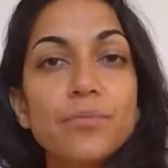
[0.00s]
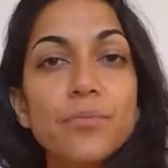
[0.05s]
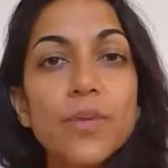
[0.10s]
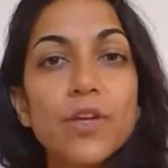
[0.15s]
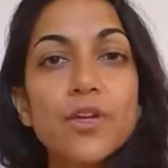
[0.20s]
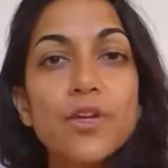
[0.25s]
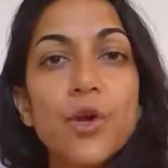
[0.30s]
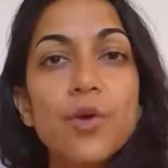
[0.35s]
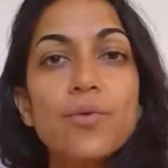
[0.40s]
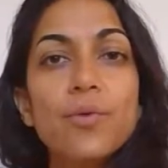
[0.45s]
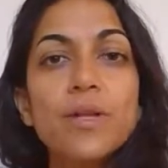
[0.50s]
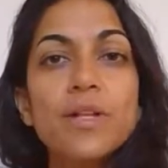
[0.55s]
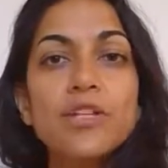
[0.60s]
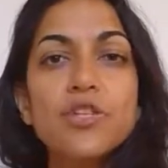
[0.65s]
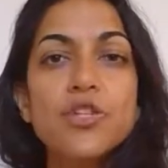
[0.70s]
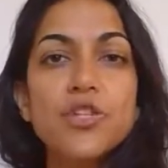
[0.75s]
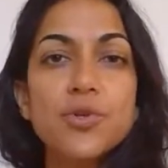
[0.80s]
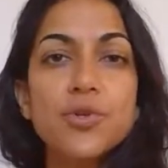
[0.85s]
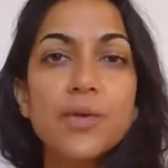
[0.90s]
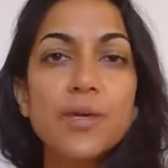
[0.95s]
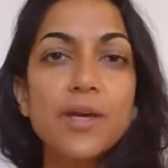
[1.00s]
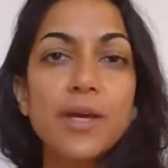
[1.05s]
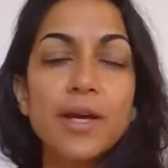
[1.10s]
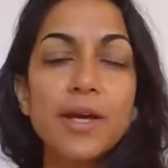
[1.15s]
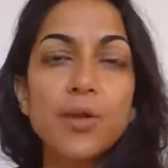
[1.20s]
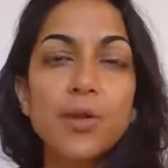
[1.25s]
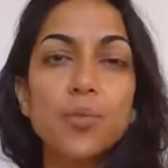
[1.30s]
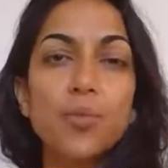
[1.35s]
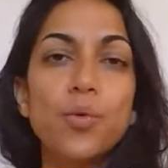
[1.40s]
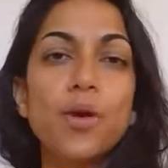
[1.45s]
really tuning
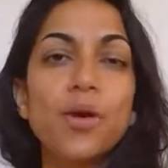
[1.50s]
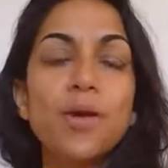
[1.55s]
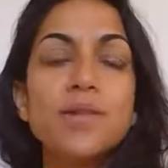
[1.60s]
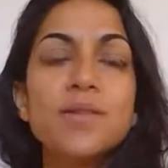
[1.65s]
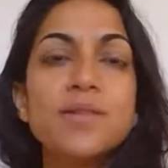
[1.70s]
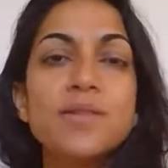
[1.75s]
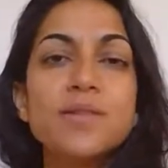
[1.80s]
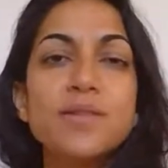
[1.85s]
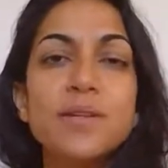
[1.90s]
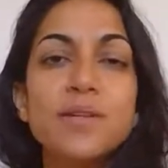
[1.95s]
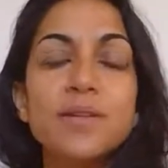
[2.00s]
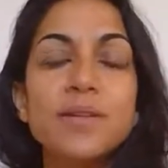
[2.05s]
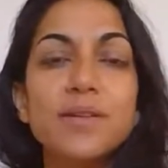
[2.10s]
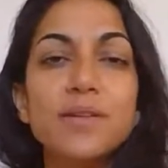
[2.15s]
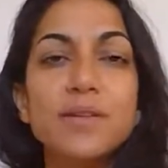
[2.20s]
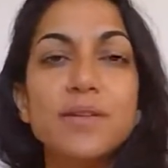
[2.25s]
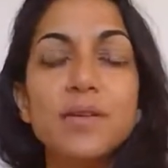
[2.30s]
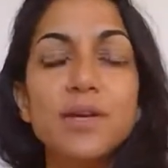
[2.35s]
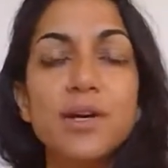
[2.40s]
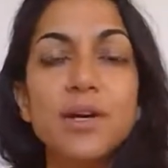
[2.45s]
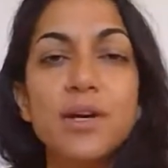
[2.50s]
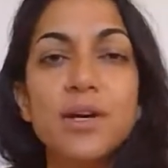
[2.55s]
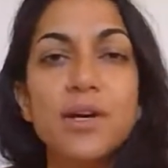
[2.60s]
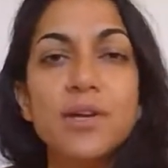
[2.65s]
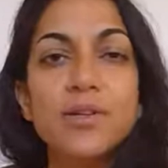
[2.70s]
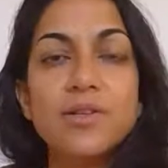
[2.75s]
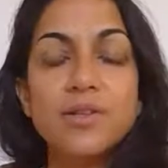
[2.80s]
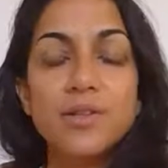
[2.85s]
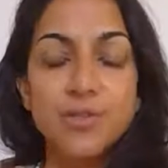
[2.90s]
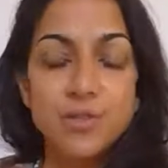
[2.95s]
inwards and
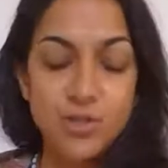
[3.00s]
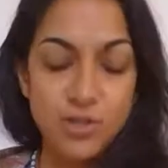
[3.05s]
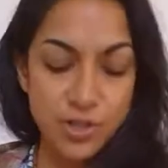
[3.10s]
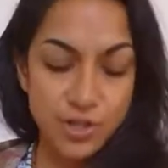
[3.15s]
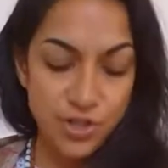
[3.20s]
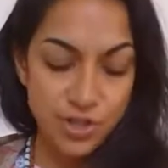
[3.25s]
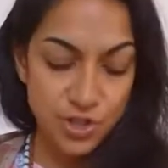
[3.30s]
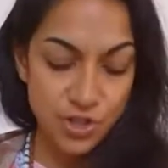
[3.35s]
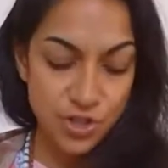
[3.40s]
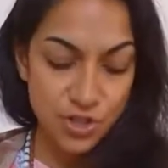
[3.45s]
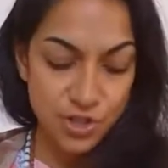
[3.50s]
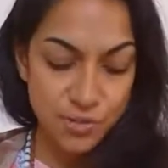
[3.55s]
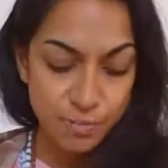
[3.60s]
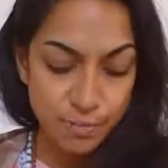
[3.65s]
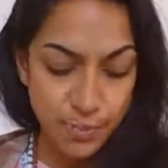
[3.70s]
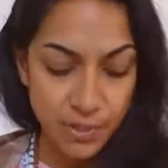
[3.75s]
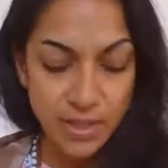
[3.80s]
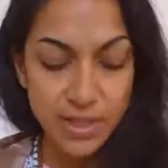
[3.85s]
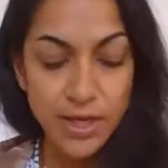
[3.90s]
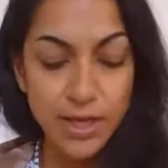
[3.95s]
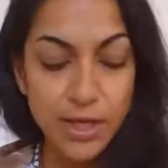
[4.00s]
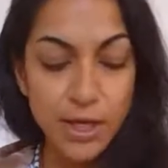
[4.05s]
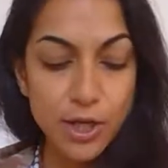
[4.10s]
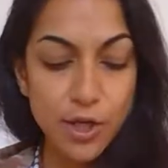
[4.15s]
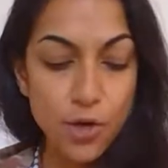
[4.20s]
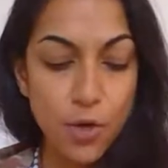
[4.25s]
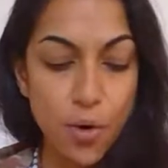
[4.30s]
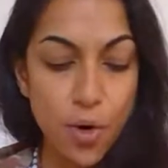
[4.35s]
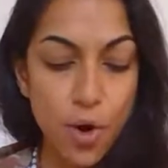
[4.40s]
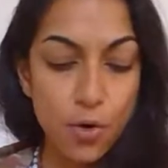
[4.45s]
to just being in
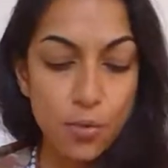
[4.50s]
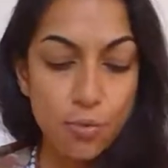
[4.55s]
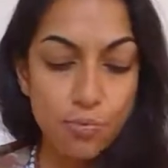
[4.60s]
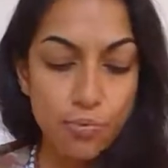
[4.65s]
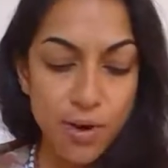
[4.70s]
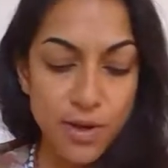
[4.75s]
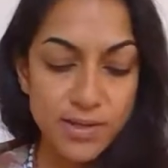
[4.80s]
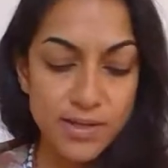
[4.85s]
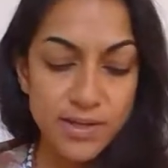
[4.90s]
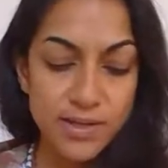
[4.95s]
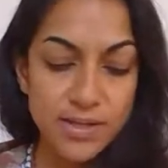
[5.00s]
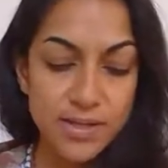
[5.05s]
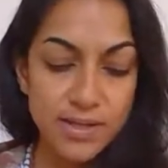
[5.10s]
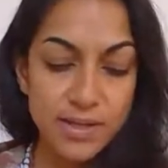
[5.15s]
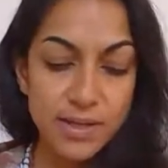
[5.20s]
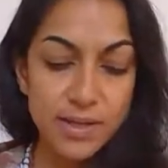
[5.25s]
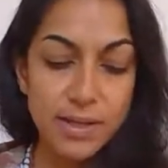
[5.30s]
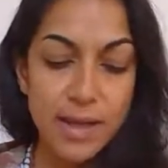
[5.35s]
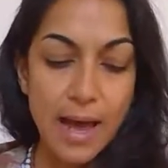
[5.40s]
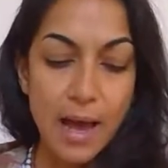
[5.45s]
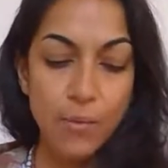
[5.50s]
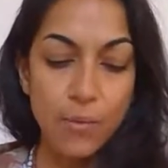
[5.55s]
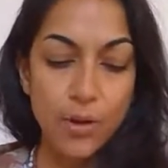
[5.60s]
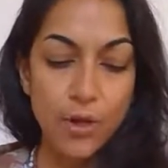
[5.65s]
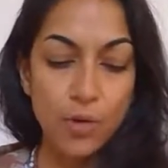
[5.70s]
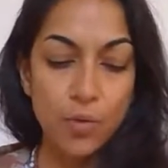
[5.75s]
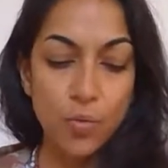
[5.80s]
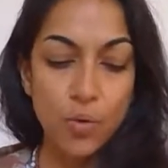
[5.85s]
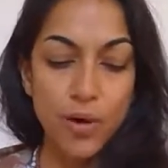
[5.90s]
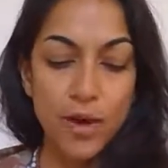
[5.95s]
your own presence and
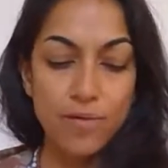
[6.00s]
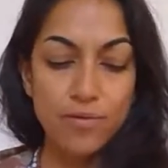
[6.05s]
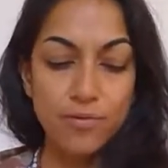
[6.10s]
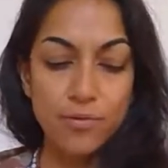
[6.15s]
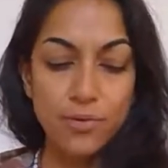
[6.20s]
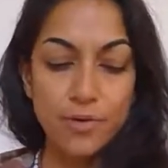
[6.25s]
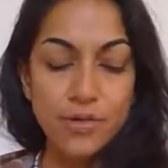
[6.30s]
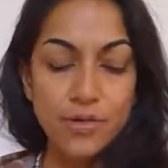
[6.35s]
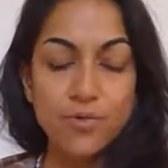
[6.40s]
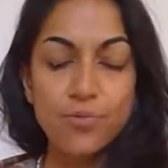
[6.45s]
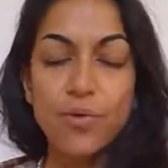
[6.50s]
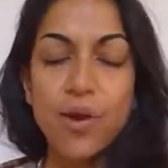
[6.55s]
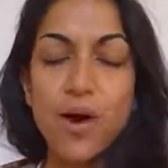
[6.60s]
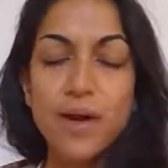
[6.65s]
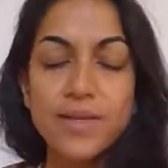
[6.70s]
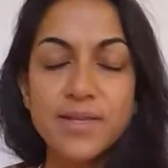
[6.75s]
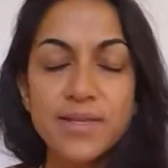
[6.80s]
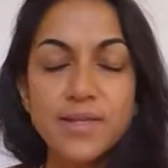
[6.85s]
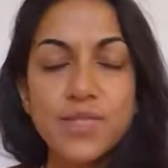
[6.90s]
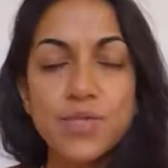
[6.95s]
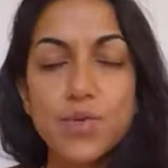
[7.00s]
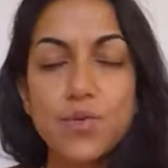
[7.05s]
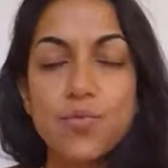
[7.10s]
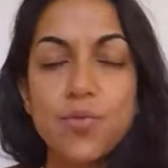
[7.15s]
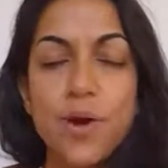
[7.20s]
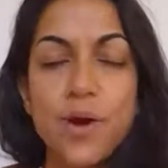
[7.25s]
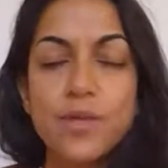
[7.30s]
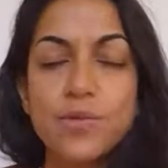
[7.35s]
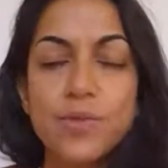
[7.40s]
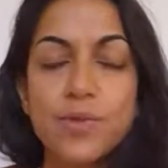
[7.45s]
allowing whatever is arising to
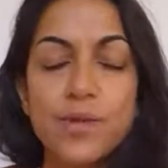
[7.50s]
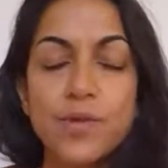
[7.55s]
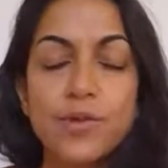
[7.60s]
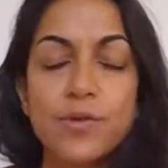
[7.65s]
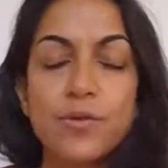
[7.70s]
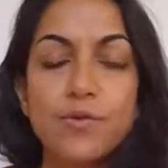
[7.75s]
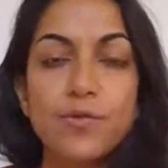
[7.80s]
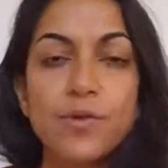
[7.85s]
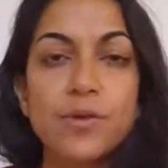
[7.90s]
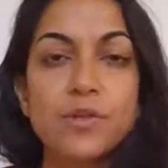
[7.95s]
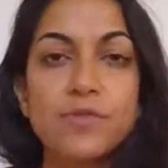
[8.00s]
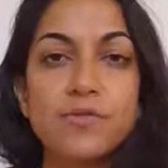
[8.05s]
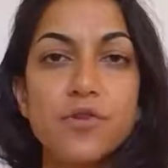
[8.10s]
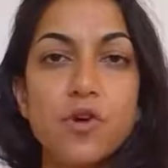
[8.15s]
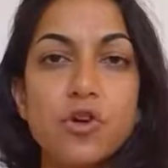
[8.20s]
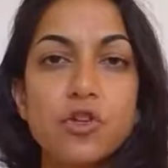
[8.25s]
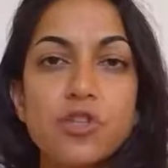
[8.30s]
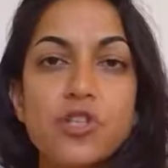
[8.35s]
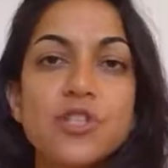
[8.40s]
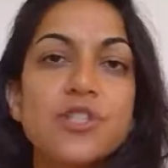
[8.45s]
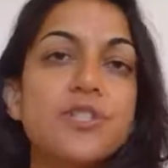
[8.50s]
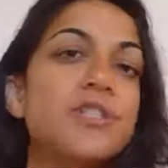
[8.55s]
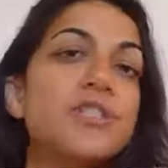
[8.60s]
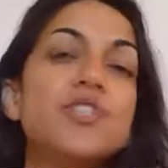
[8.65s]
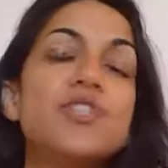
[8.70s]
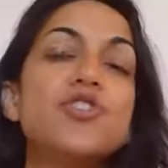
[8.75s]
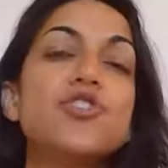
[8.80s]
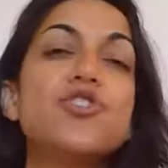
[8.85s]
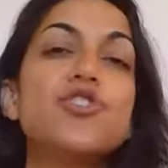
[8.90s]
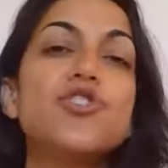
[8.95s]
arise within your field of consciousness
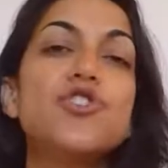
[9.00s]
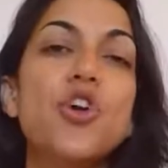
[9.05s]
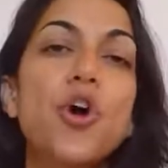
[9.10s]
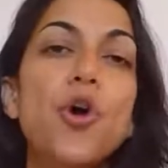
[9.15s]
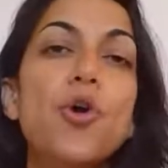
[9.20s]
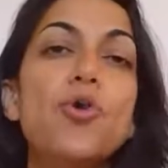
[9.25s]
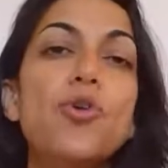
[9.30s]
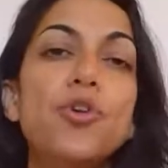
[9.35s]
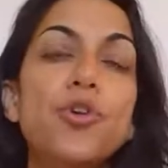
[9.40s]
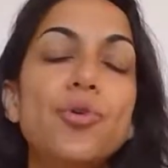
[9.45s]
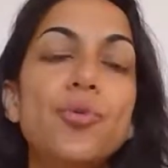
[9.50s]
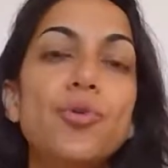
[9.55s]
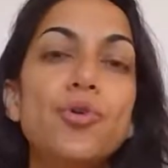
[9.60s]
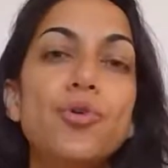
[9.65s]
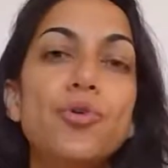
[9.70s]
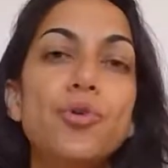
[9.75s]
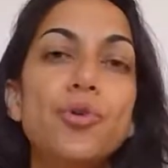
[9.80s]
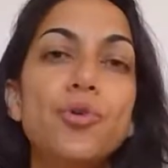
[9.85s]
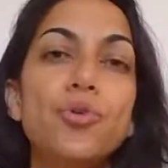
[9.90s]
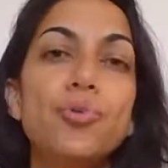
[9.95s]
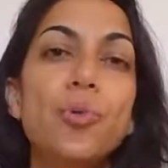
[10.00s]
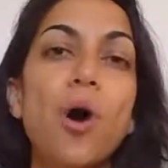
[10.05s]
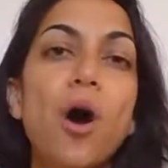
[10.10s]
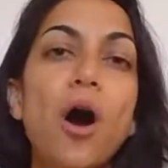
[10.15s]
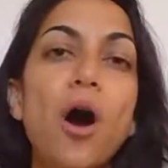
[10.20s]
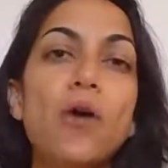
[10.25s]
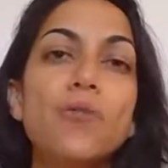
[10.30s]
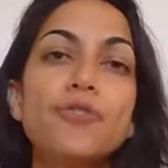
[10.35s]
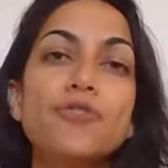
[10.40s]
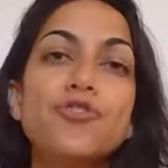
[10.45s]
and show you who you
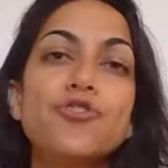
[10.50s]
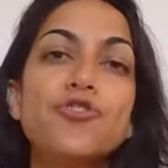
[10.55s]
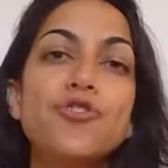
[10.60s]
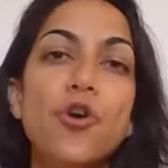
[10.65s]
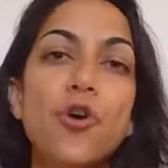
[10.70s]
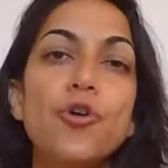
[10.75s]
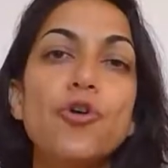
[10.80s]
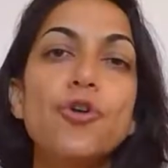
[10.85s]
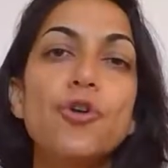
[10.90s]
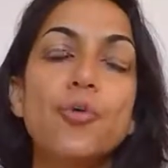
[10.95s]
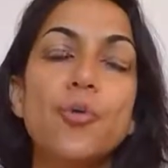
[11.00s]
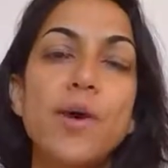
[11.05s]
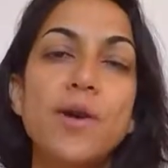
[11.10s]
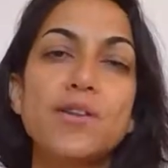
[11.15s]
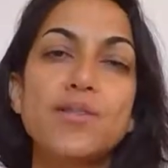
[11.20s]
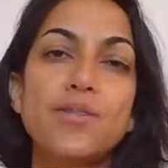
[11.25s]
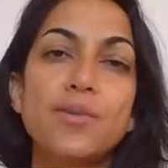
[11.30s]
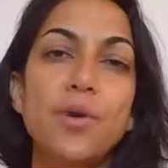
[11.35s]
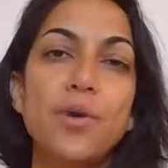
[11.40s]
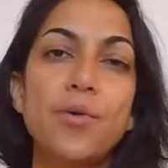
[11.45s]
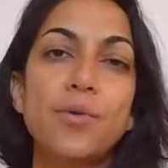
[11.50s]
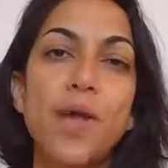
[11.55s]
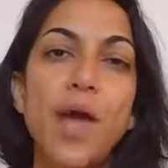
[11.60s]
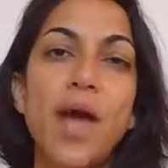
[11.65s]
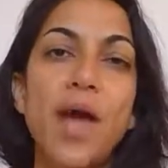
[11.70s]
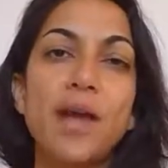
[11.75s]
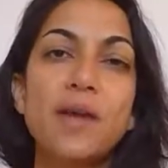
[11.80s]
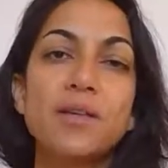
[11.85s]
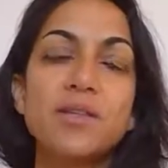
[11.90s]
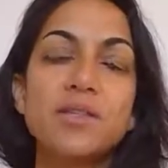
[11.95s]
are and show you where to go
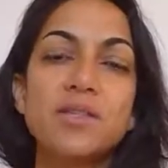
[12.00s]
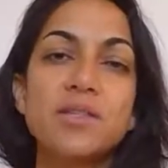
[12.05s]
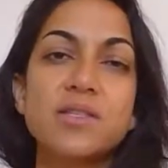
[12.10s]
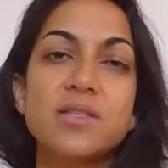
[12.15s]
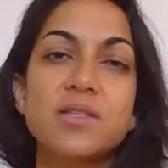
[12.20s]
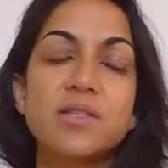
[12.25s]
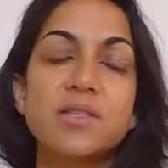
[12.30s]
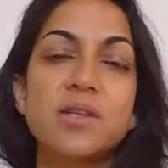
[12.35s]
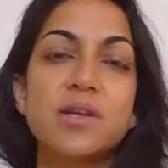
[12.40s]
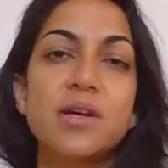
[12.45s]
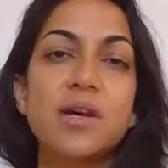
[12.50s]
next.